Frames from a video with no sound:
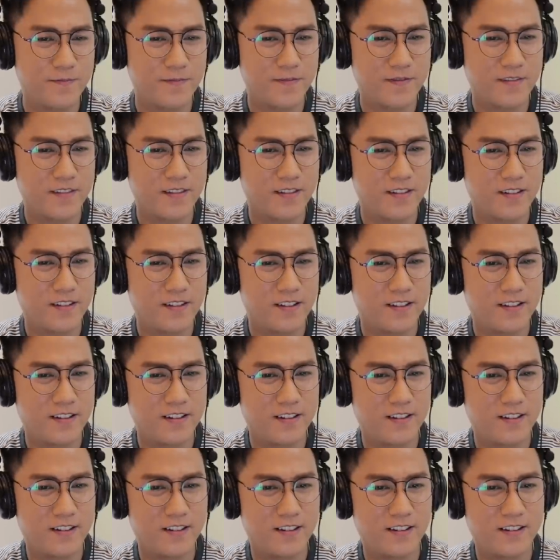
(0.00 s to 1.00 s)

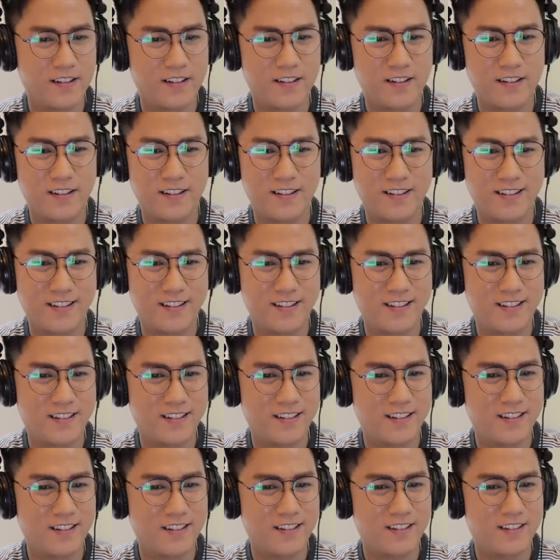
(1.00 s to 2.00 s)

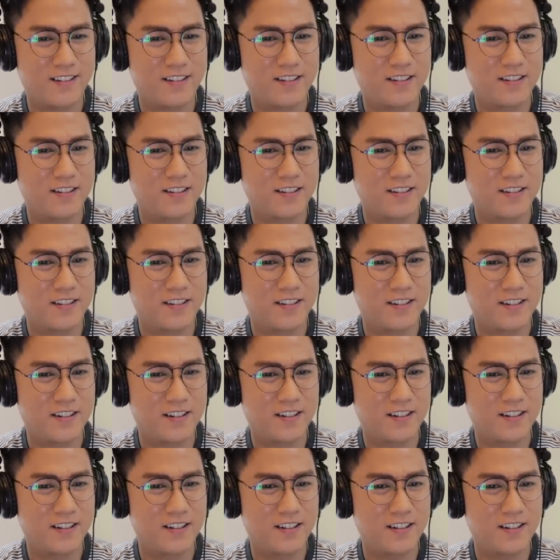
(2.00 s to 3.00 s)

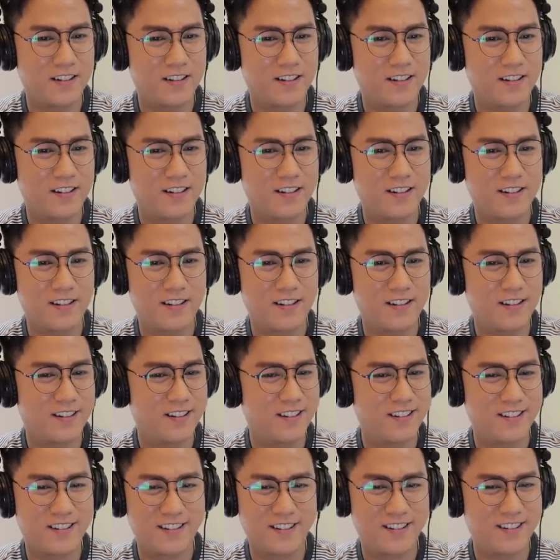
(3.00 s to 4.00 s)

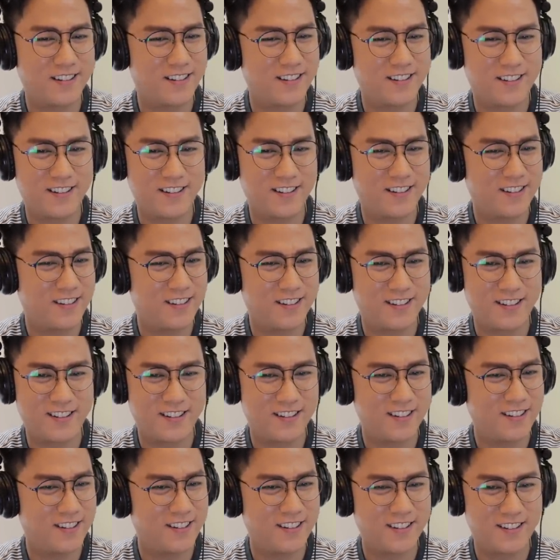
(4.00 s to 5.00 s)

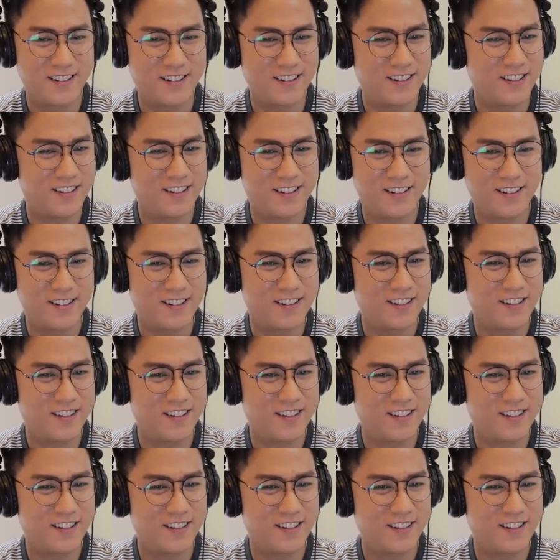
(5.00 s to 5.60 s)
(no one is talking)